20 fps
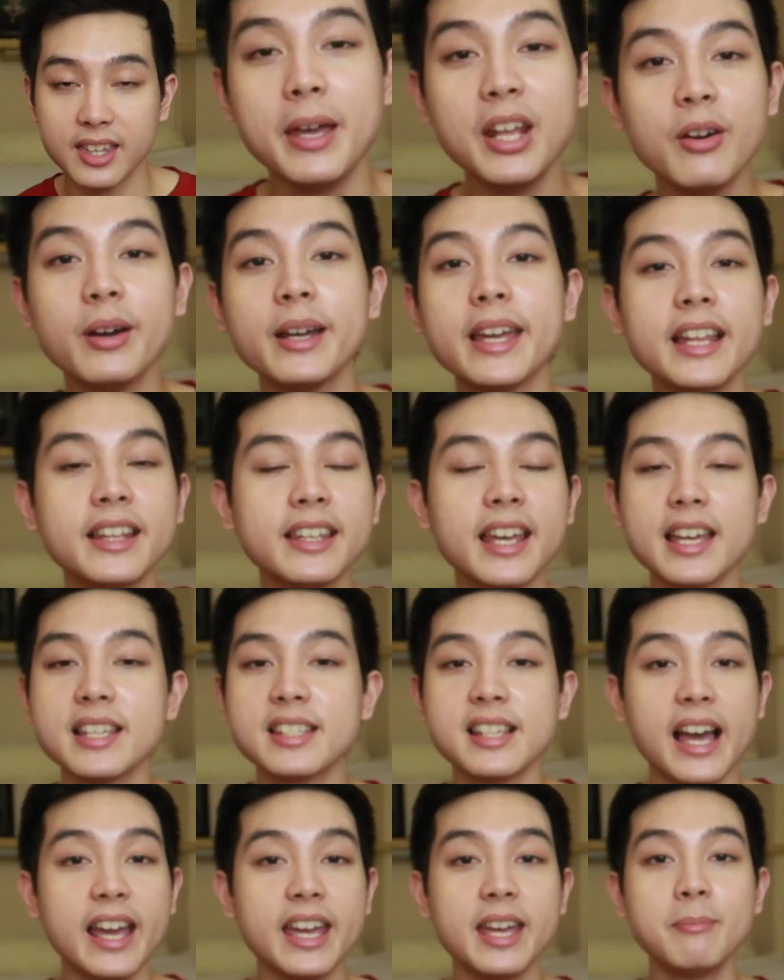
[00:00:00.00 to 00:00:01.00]
Pero again
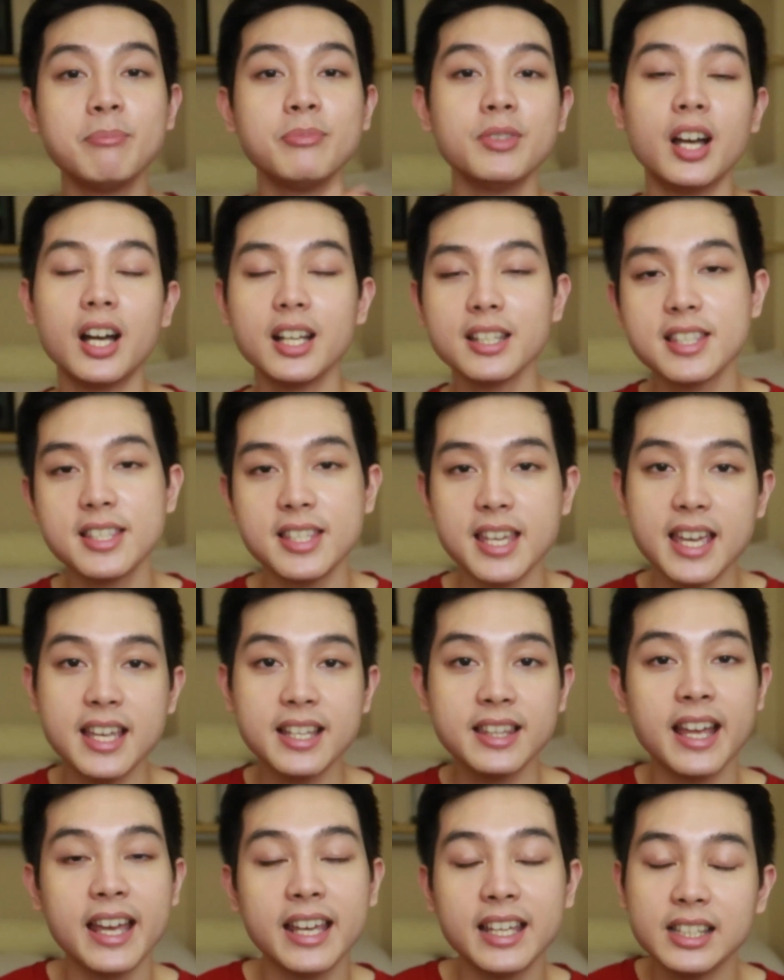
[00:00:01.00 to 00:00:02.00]
guys, I am not
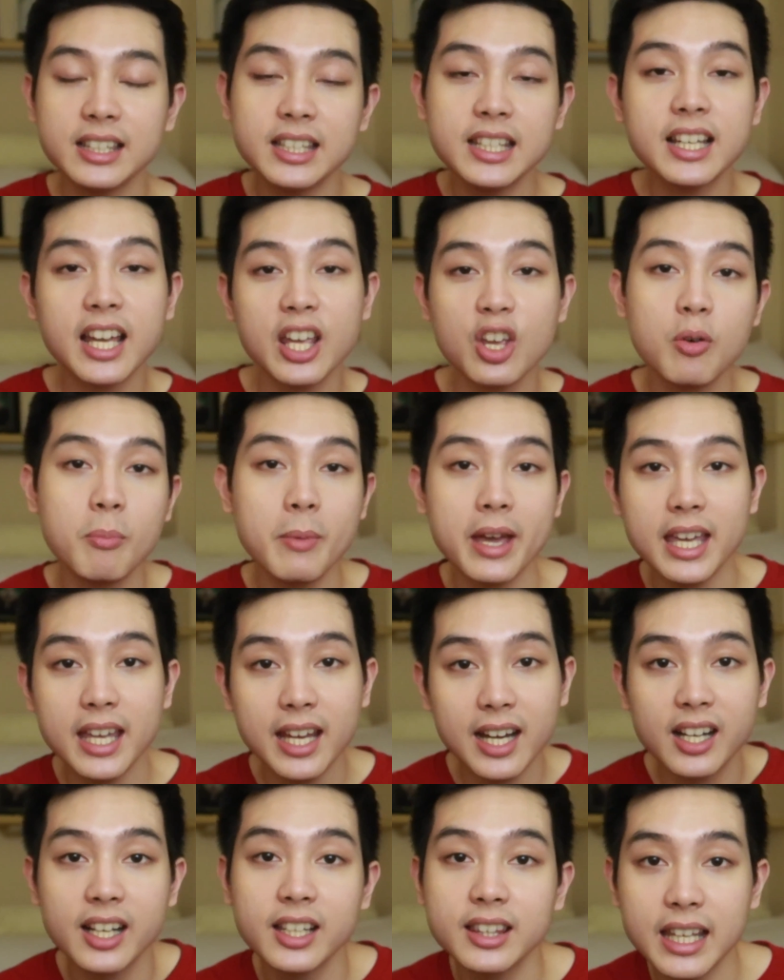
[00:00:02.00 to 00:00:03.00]
saying na hindi kayo may
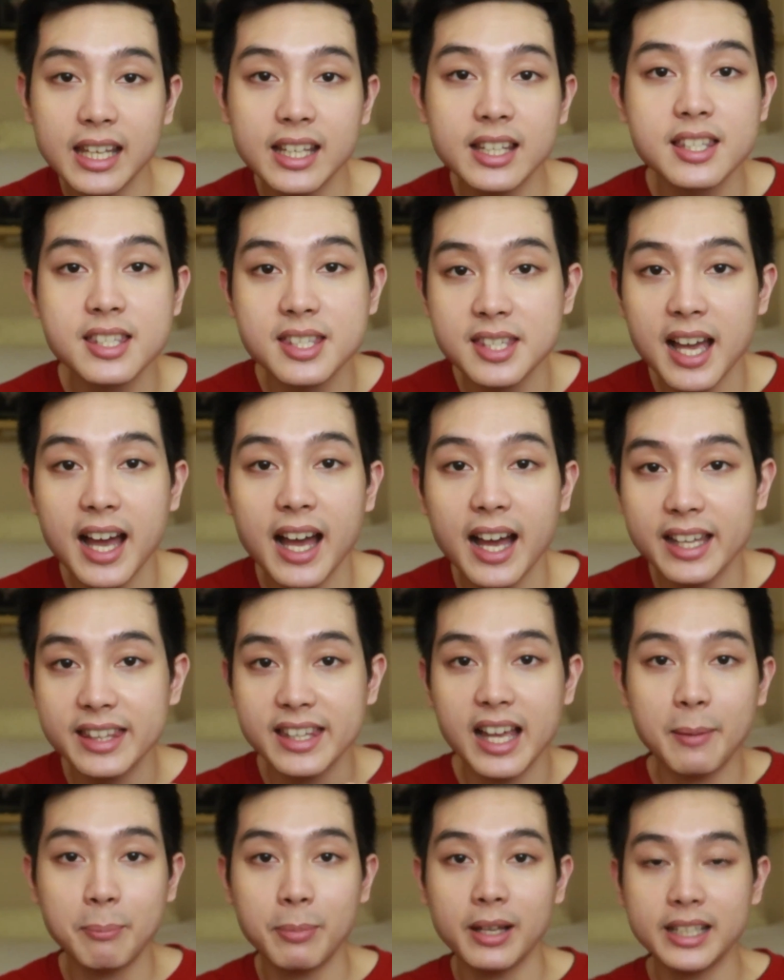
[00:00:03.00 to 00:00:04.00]
irritate sa
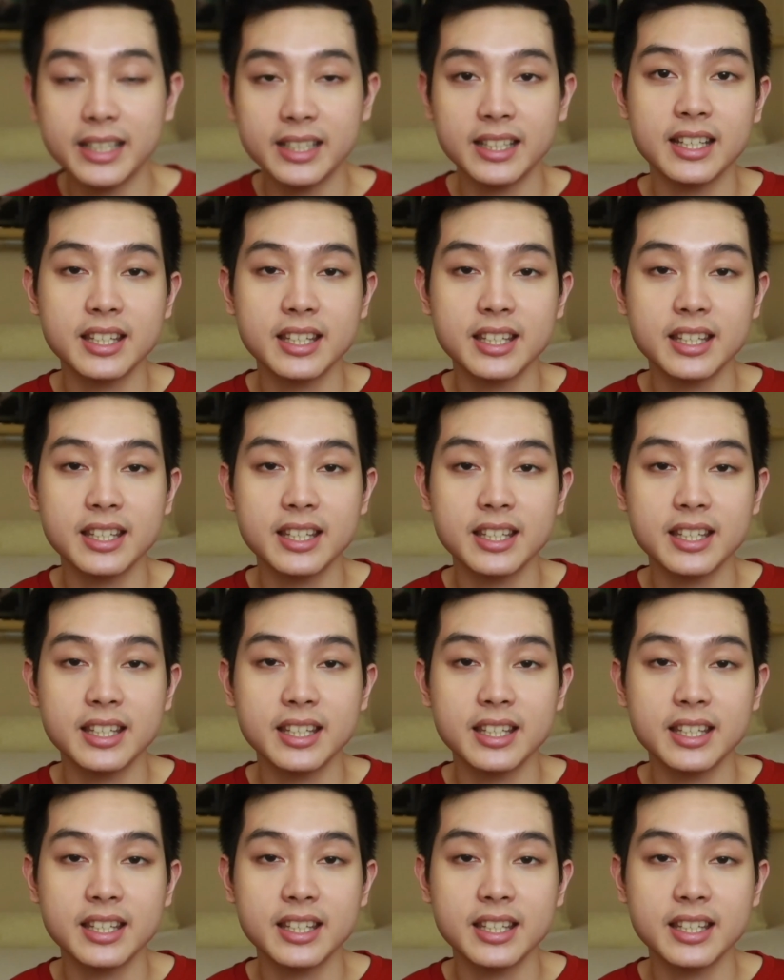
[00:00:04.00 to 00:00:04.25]
Adapalene.